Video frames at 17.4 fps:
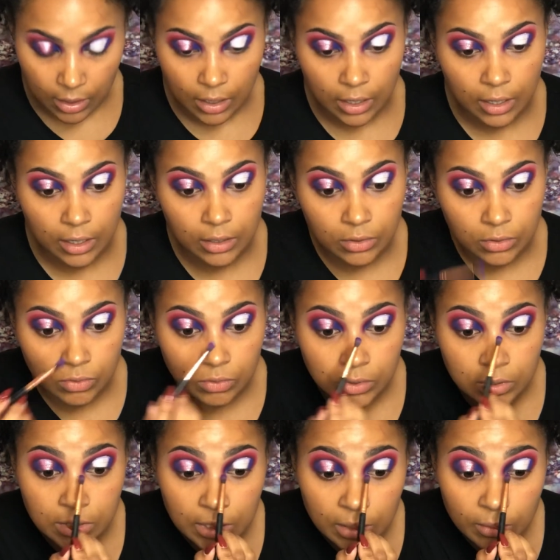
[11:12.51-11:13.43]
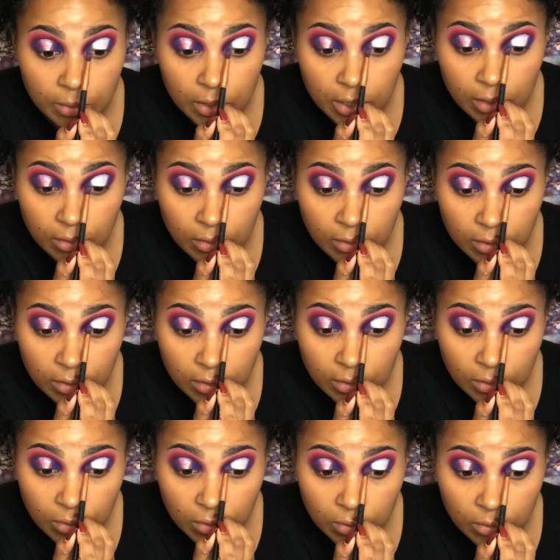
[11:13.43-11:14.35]
and do the same thing on the
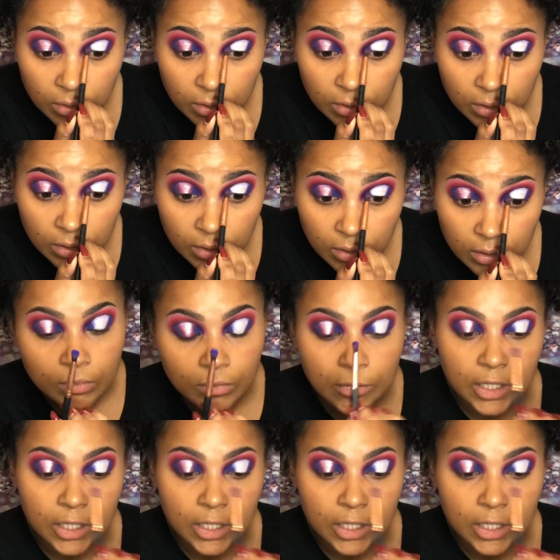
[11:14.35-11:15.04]
inner corner.